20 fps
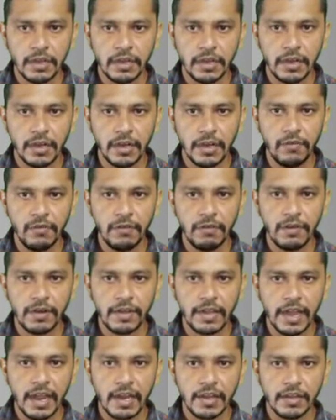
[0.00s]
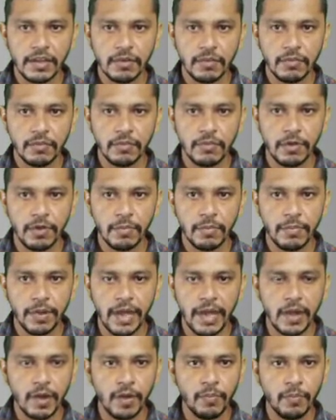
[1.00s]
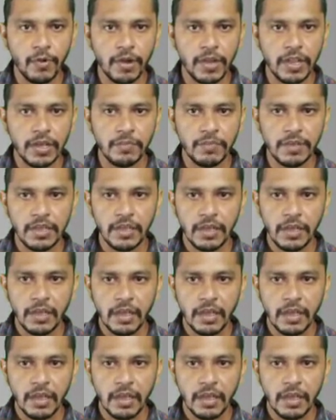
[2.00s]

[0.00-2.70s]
Here we will get a plan of point B.